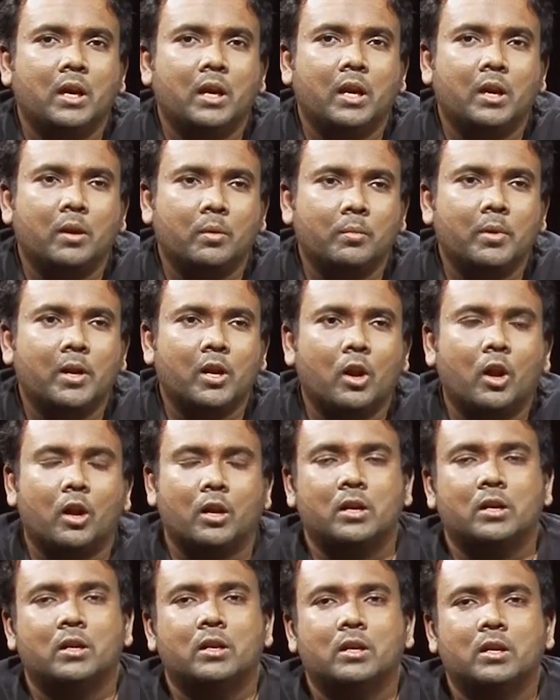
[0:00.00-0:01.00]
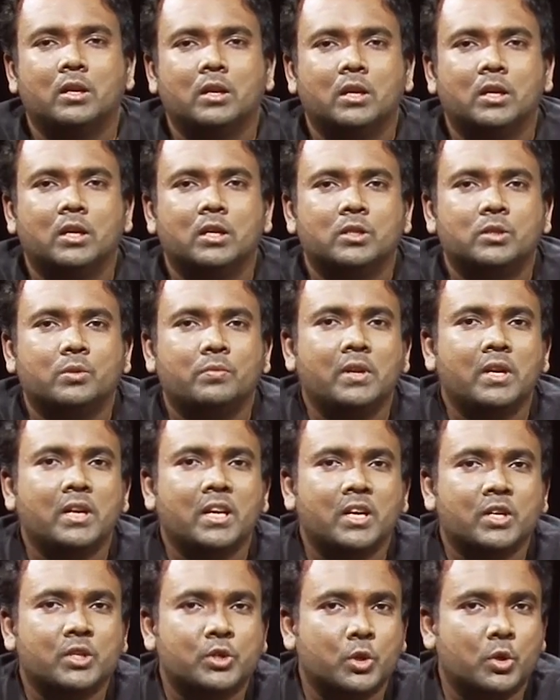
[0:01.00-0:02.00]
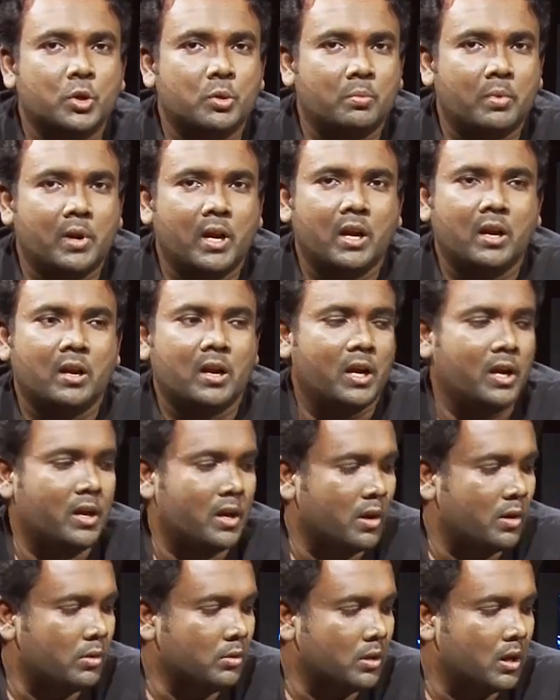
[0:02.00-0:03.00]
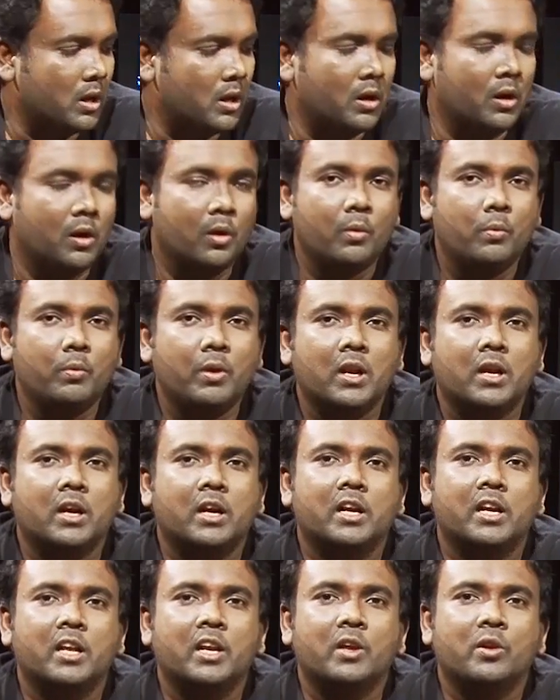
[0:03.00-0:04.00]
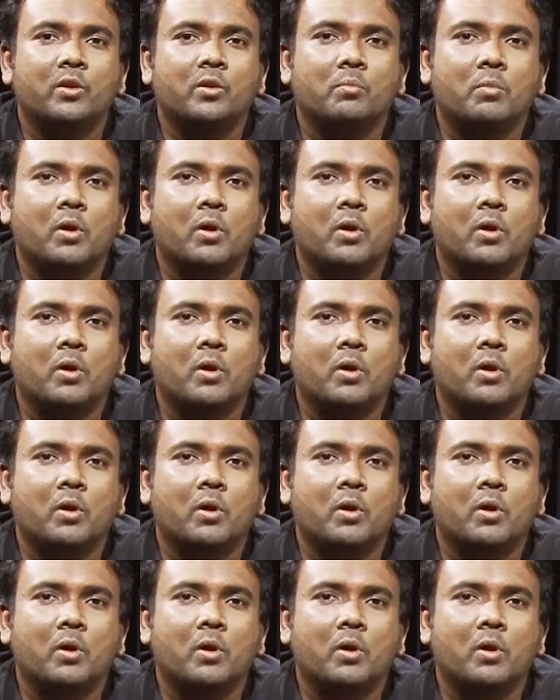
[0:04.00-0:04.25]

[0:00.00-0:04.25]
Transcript: it will be a lot. So we'll take a short break right now. We'll continue